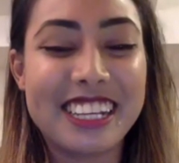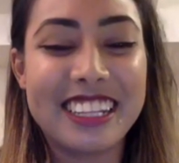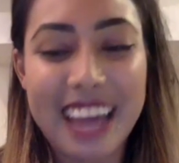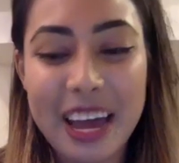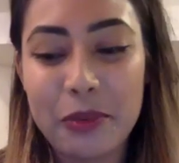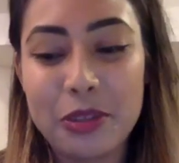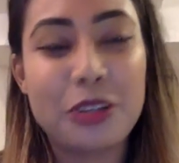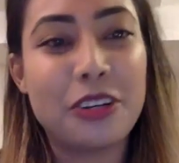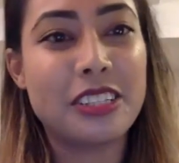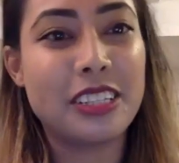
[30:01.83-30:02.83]
that was
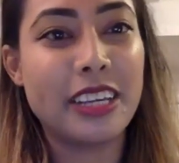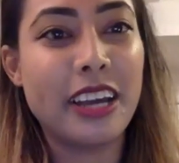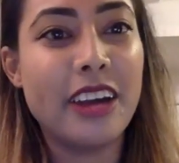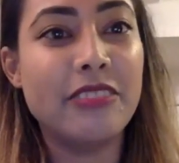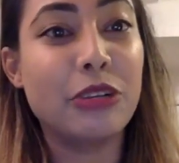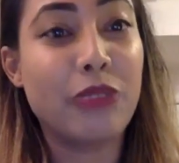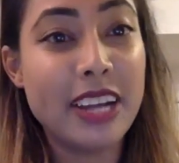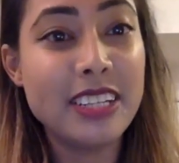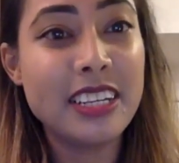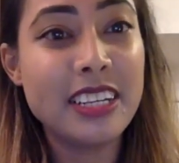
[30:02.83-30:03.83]
courtesy of a
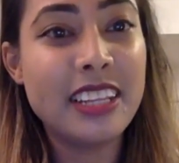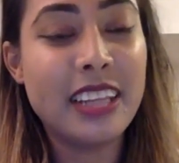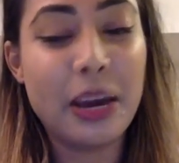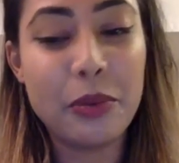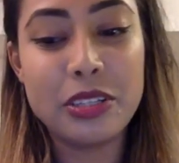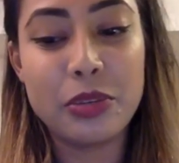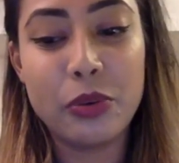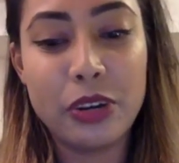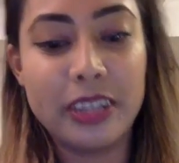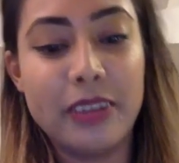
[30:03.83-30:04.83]
grant that was
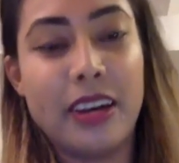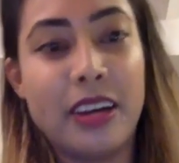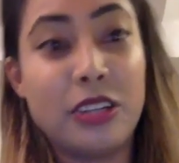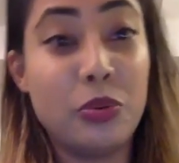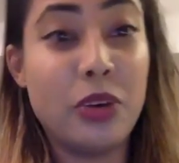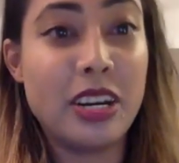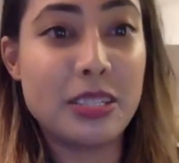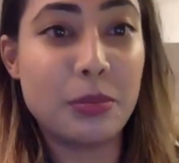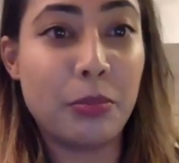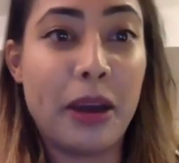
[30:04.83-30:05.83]
awarded uh, to us
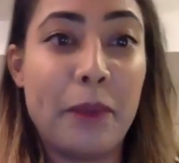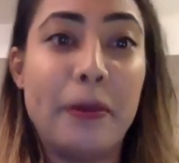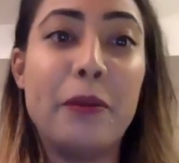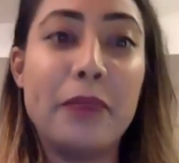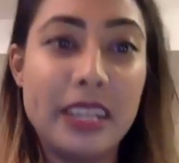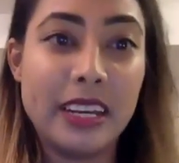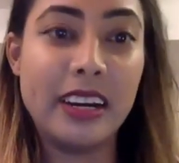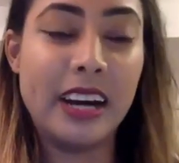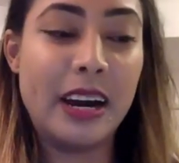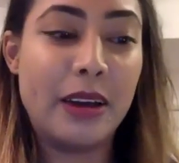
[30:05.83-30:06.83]
by Bell
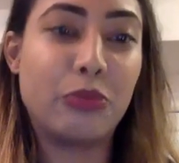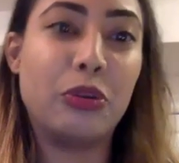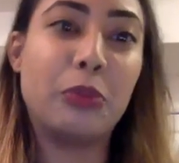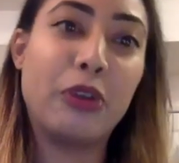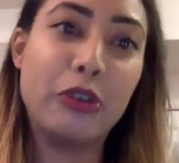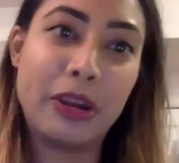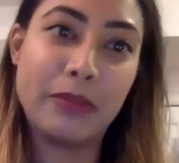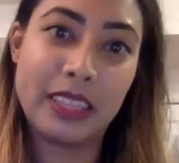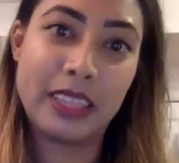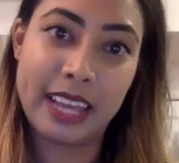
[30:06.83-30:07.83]
Media uh, through a program
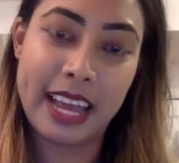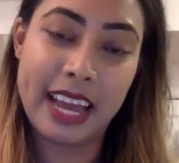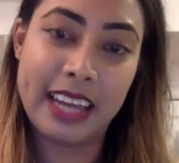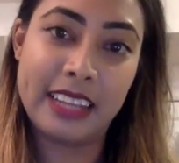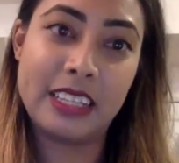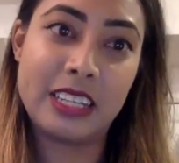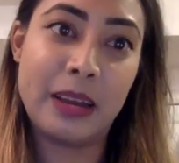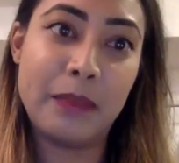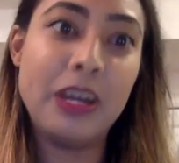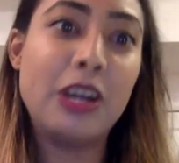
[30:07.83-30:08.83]
that they had at the
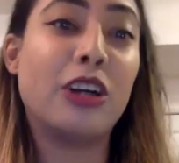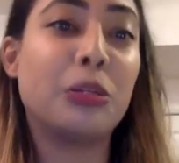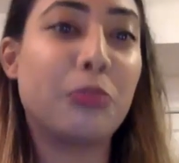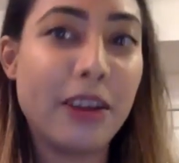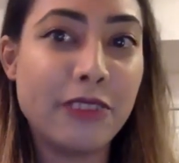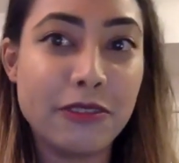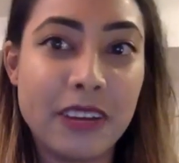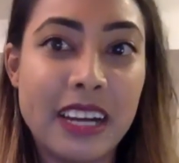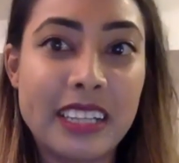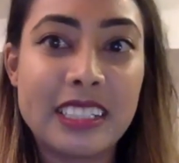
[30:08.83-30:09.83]
time called Bravo
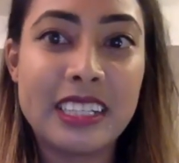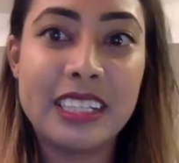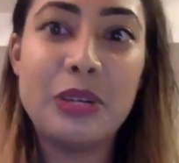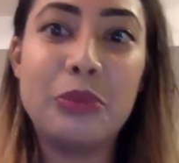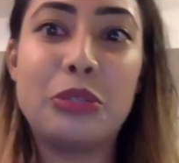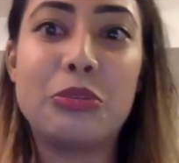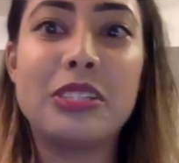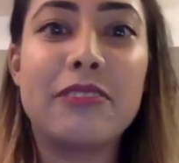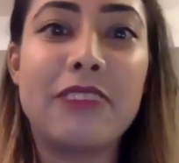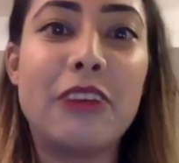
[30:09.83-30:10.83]
Fact which
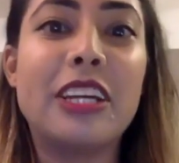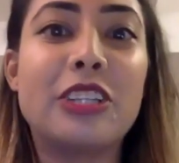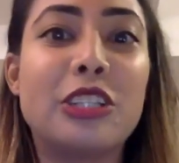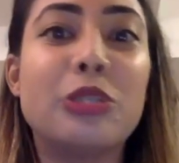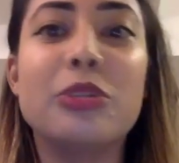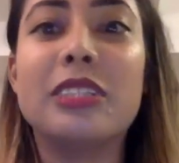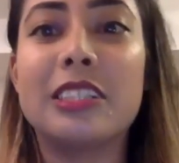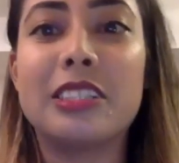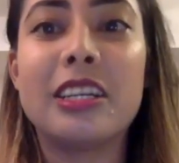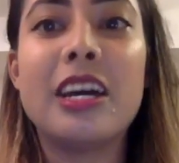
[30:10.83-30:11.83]
was the Foundation to
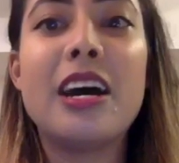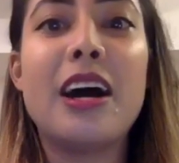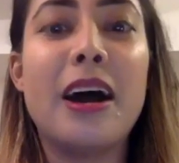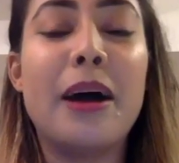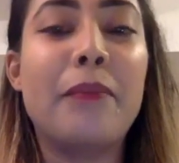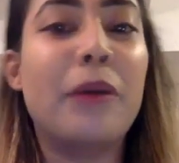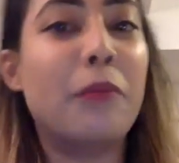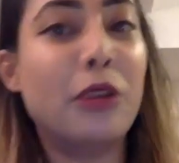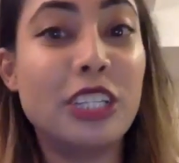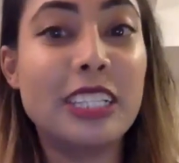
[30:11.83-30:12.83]
Assist um,
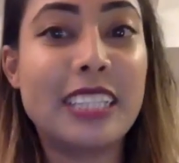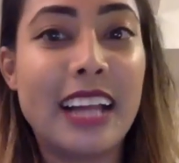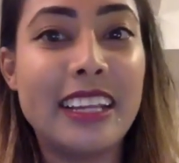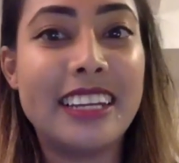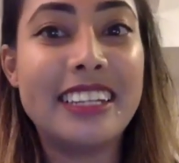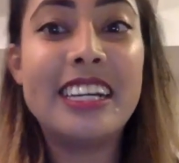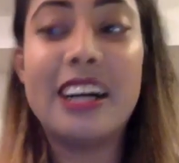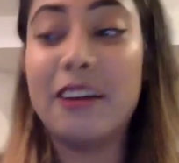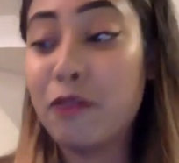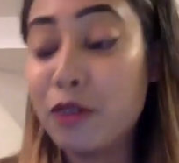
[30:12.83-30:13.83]
Emerging Talent.
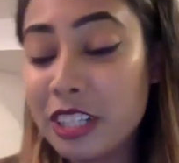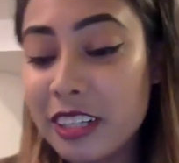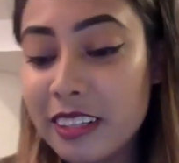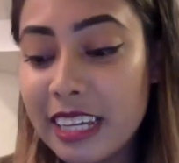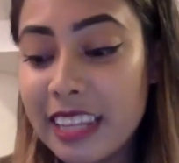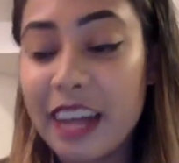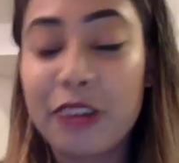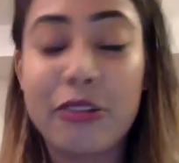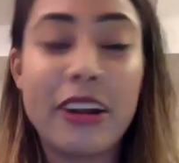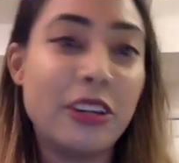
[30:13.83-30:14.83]
Unfortunately,
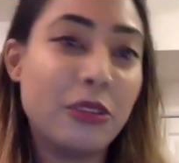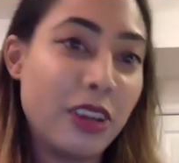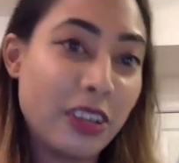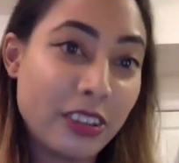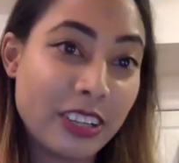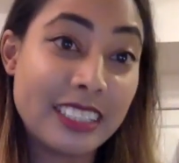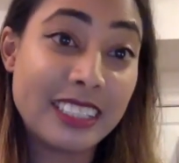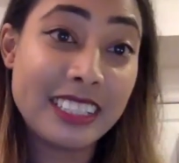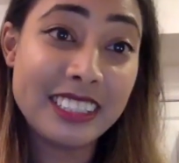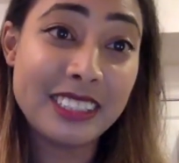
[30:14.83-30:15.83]
that grant no longer
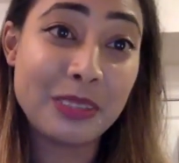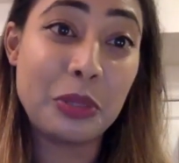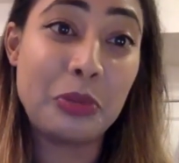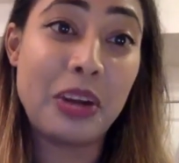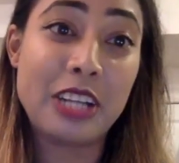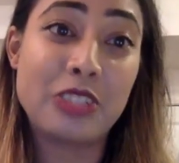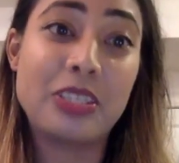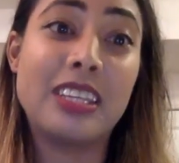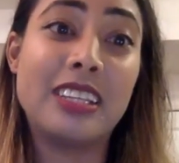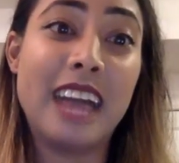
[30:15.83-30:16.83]
exists. We were
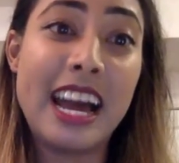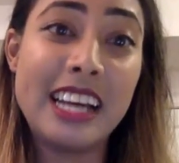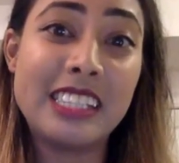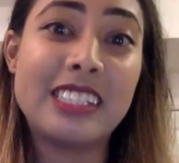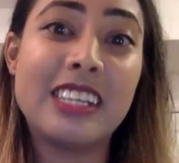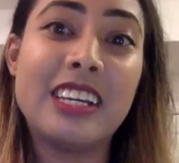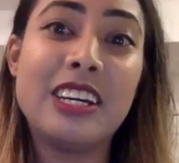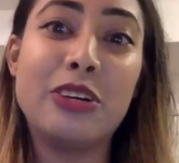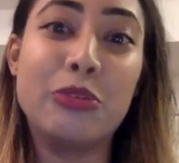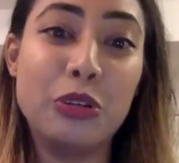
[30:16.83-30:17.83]
actually the last
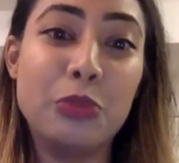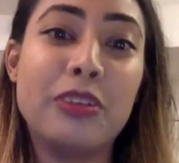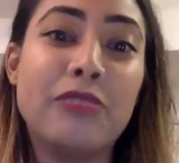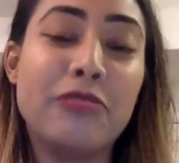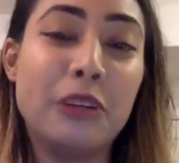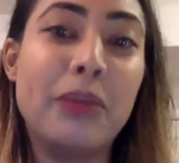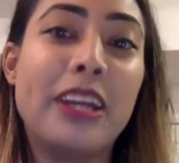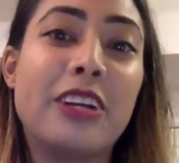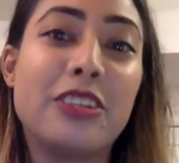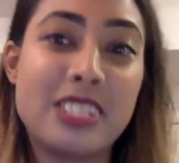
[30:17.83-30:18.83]
group of
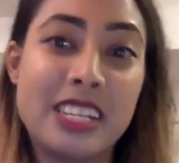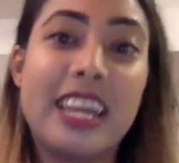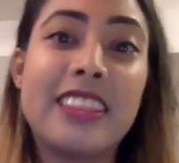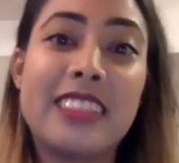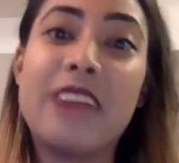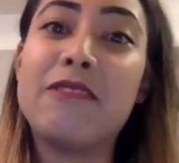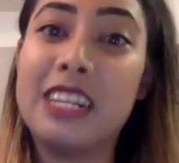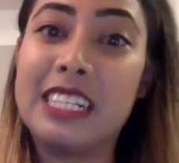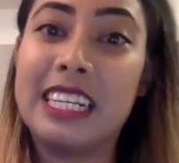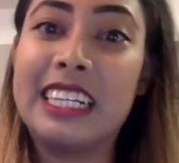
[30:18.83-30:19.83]
filmmakers to get that
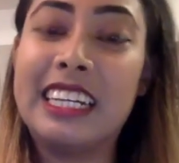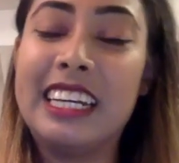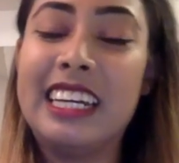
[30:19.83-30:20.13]
funding.